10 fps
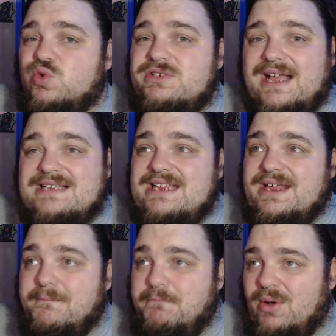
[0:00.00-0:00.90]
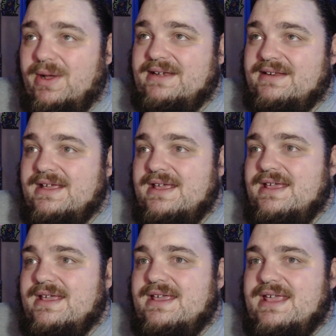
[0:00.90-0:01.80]
Darcy combined.
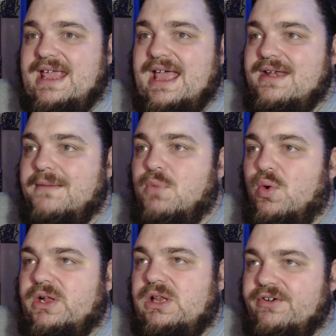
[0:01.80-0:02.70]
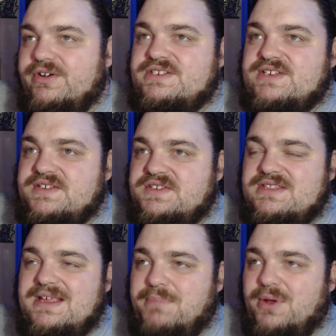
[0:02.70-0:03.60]
He had more clearances
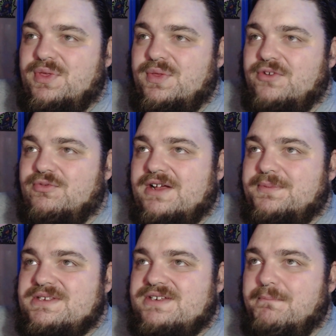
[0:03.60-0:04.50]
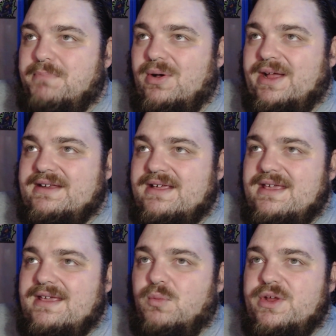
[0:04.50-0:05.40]
than both of those ruckmans combined.
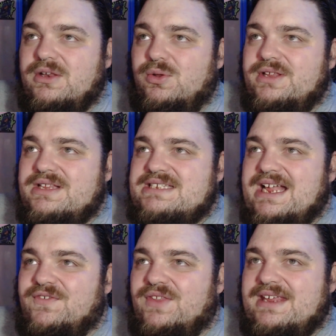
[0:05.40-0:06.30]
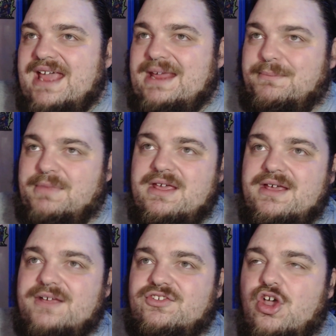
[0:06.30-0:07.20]
When you look at the stats for the game,
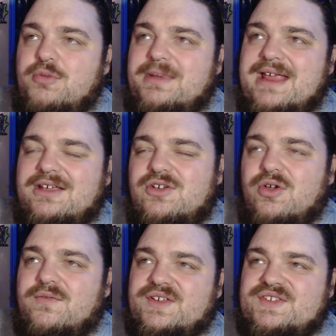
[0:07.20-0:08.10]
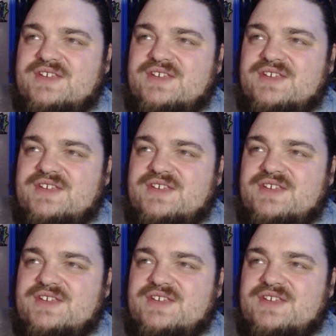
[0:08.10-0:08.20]
Toby Nankervis